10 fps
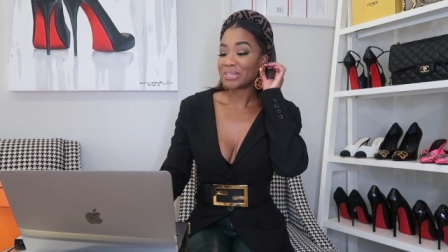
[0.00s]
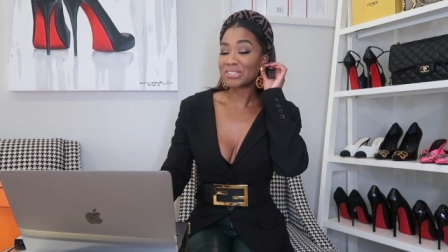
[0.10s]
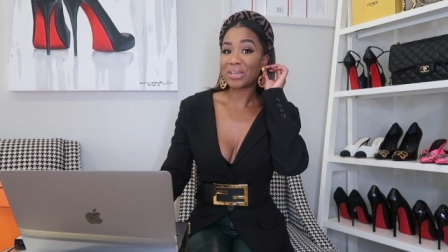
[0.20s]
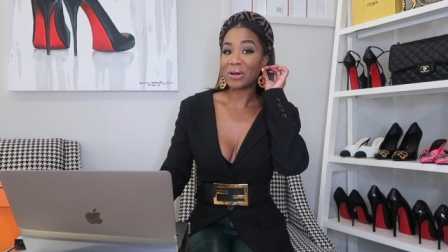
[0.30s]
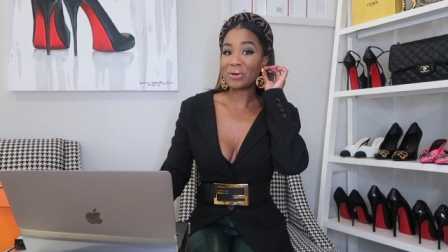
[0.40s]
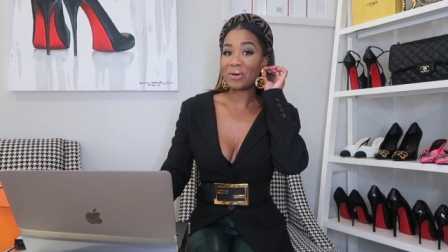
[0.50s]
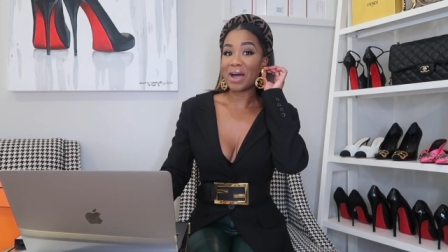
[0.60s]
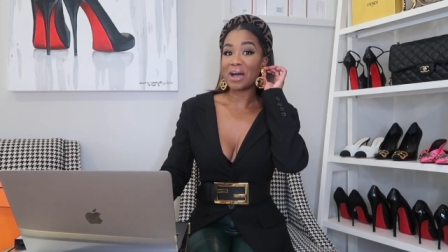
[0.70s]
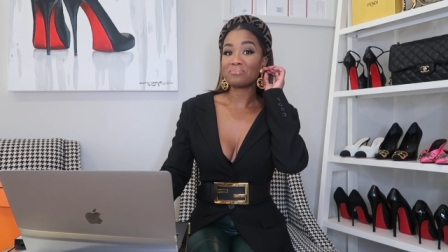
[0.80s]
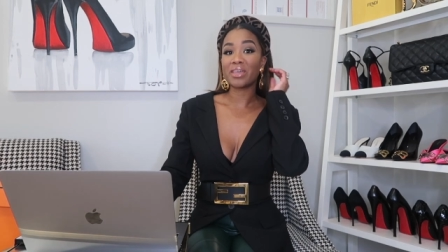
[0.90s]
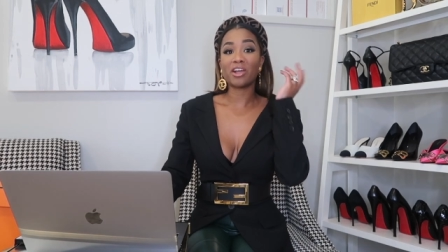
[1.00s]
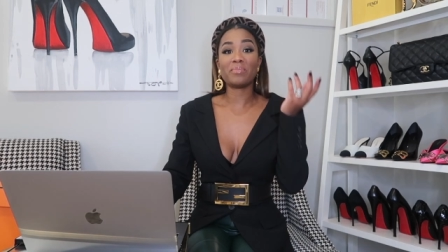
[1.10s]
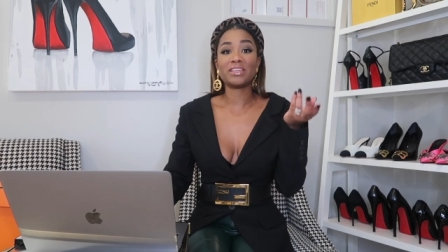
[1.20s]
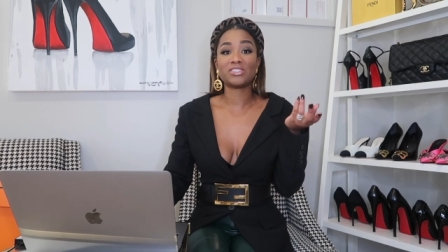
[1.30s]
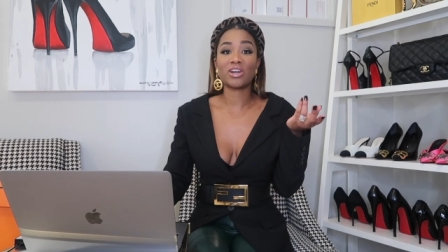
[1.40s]
So
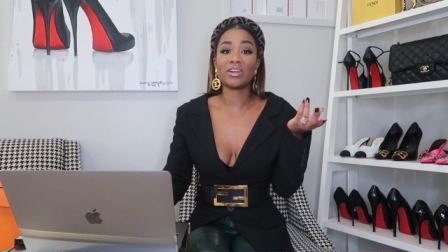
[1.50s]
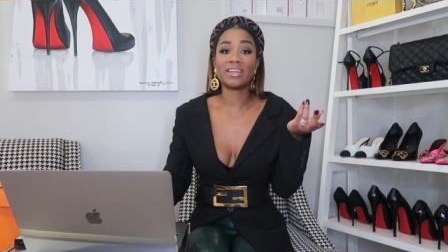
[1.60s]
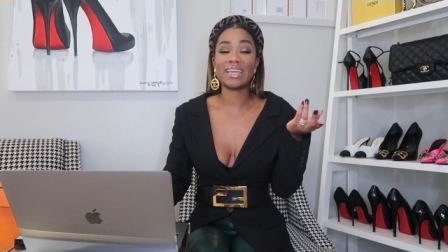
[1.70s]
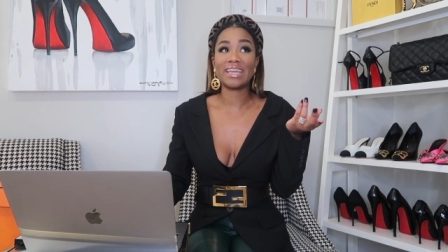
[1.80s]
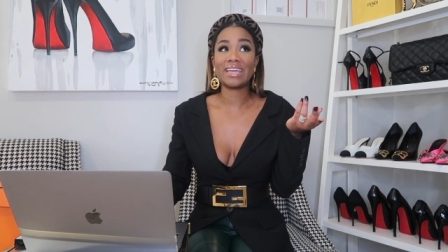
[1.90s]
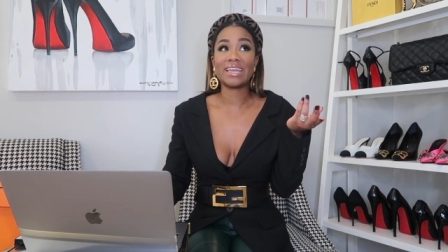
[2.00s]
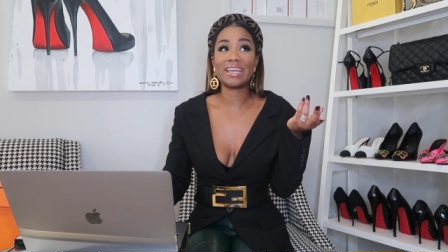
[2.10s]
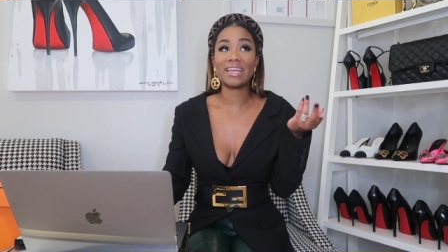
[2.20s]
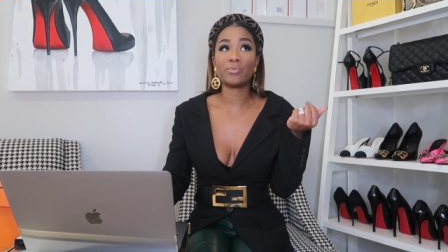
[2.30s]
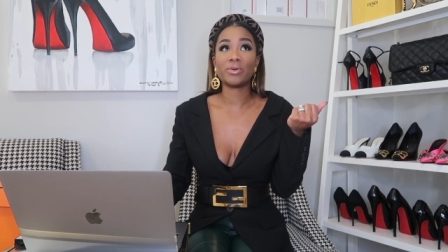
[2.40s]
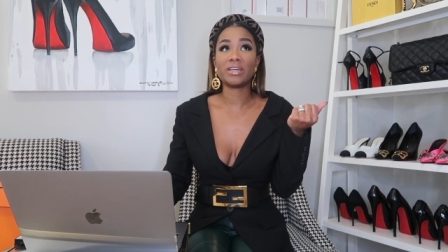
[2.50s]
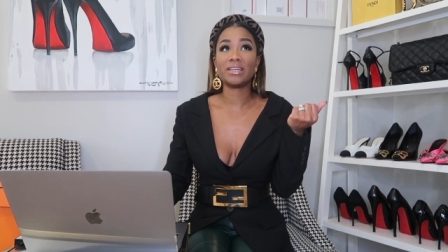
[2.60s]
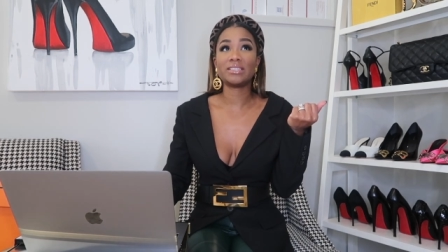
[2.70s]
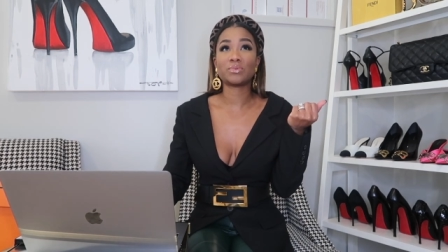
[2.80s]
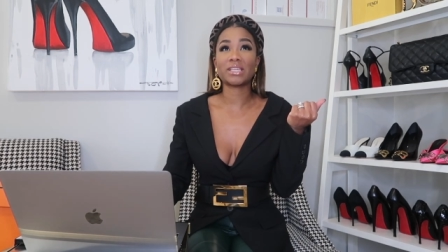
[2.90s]
Hermes started in, it
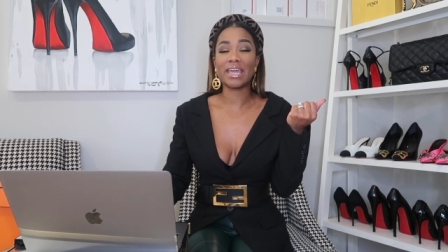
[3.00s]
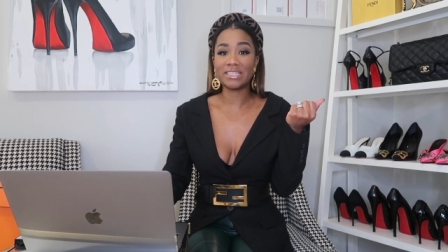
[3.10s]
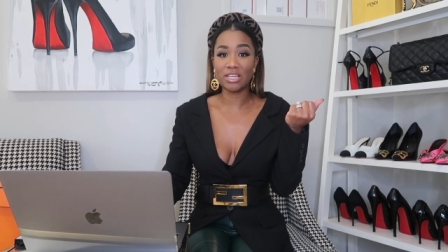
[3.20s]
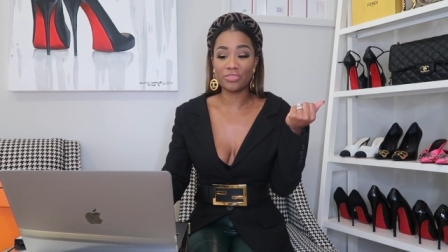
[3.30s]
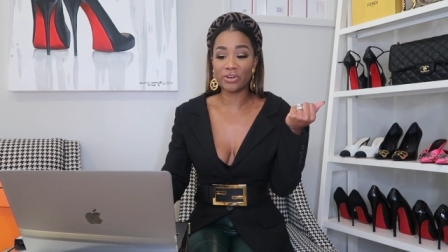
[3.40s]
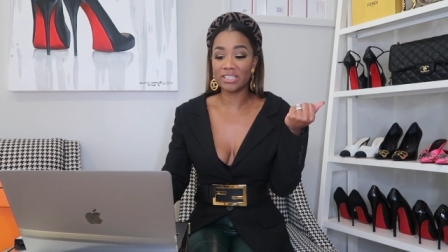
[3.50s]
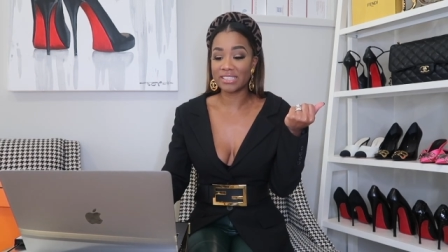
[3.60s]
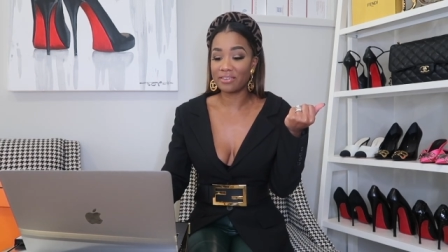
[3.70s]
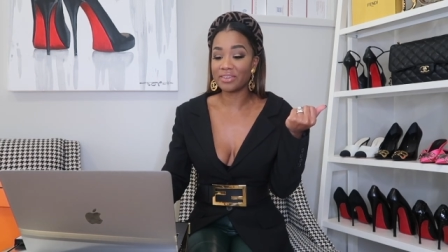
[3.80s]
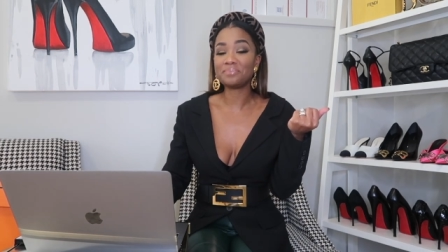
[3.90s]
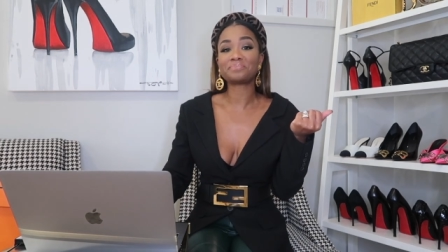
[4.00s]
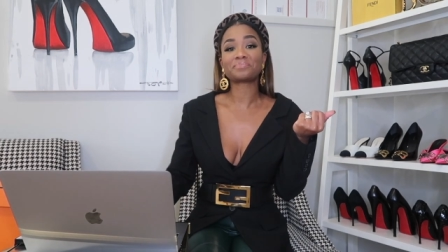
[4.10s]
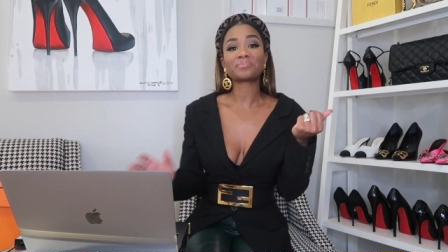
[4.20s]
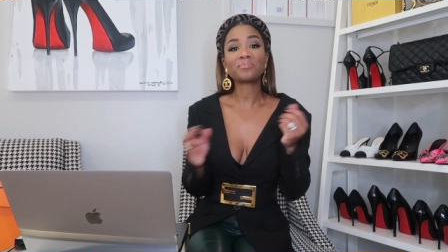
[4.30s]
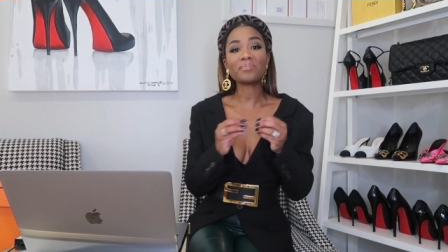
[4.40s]
was 1837
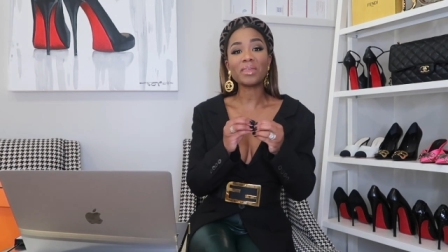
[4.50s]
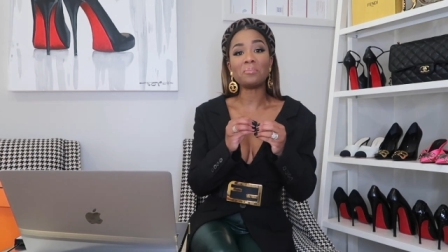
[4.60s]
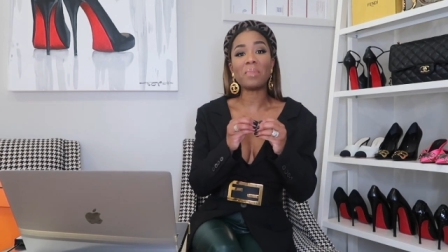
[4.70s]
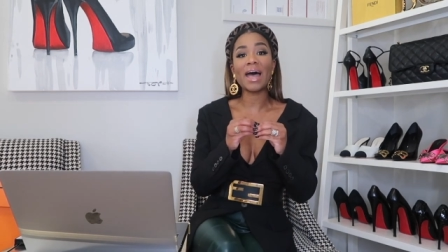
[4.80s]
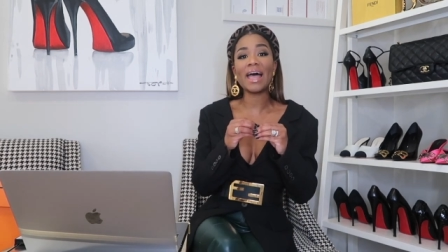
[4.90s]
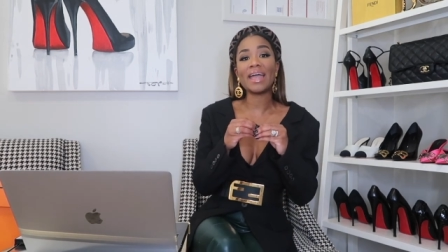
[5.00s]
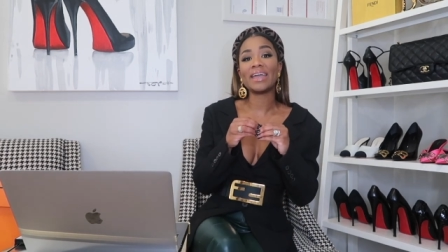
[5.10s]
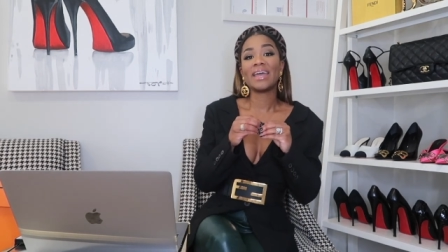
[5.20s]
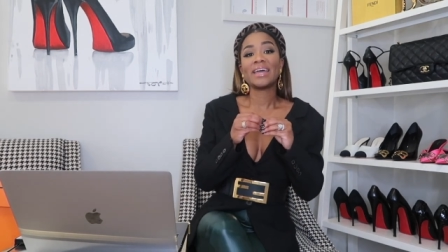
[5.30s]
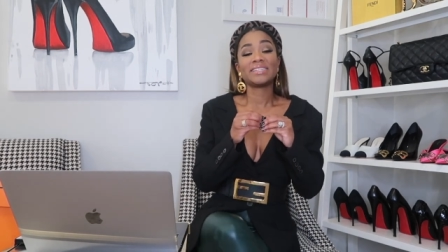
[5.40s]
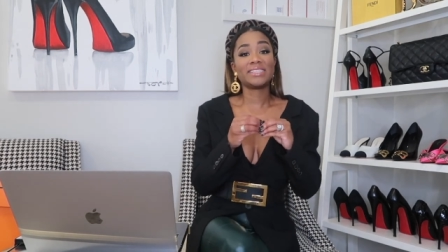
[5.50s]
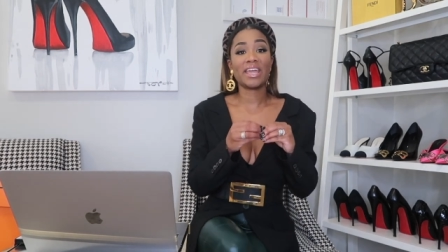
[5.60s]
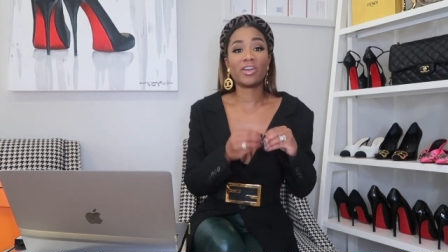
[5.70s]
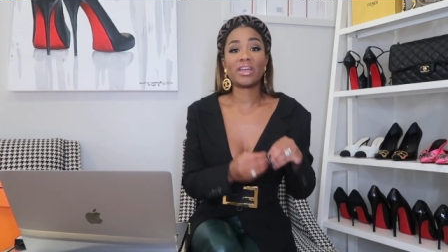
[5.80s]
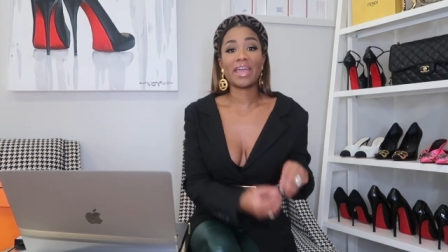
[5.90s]
by
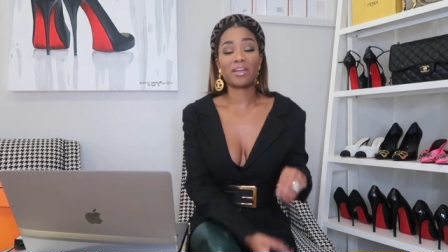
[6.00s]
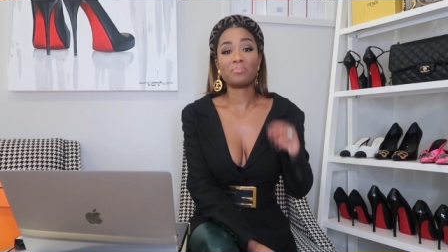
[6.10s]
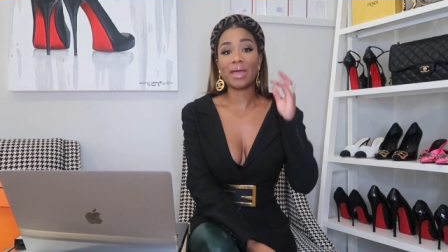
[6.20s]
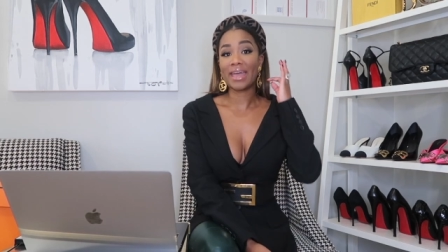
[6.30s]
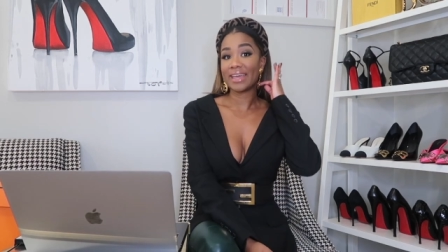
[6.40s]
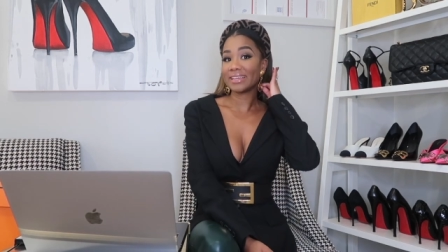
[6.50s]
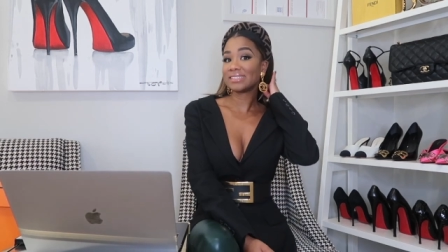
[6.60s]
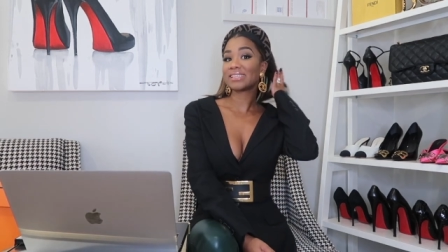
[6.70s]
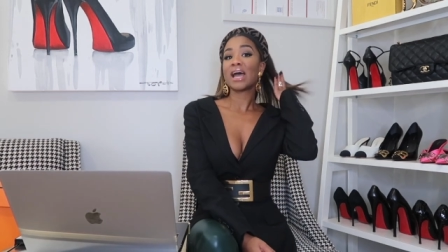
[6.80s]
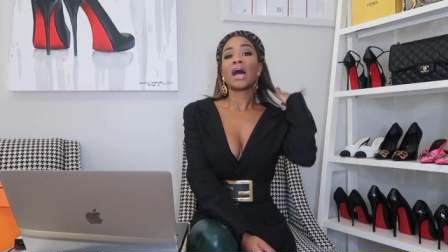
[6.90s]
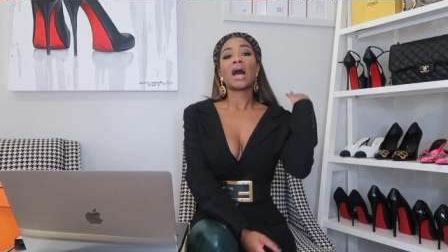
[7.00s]
Terry Hermes.